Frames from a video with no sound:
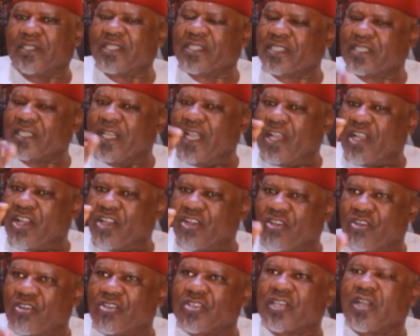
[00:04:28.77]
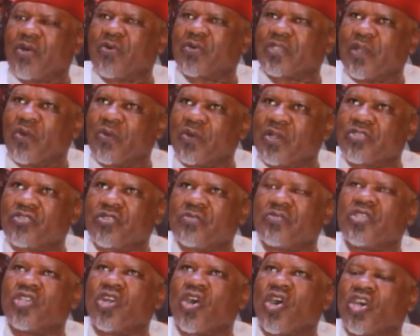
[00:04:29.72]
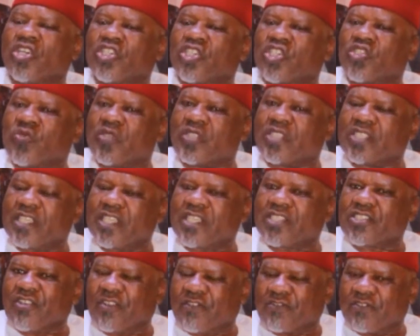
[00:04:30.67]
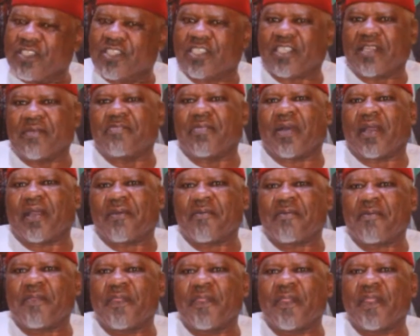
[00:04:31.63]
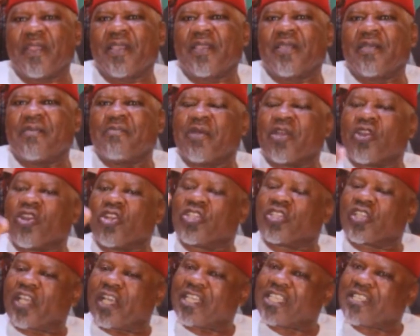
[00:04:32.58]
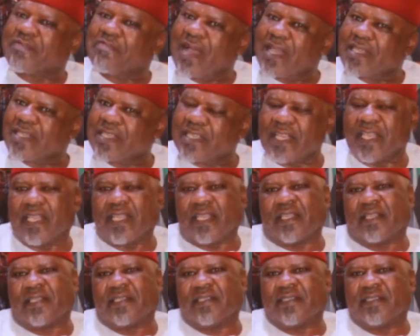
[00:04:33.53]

This contract was awarded to me on 28th of December. But on Christmas Day,